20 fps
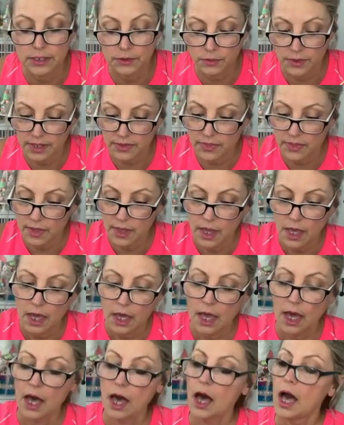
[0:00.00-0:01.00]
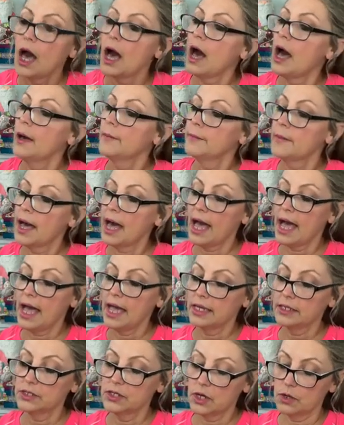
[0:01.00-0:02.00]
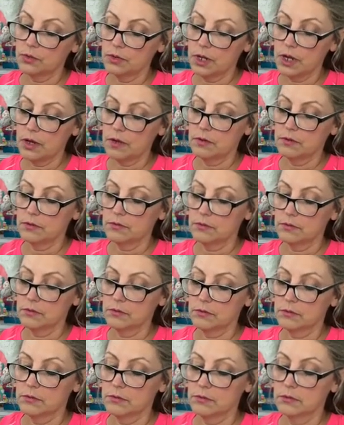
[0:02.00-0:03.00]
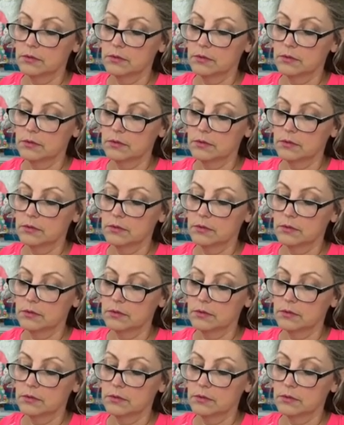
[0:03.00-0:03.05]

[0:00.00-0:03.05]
made with? I don't know.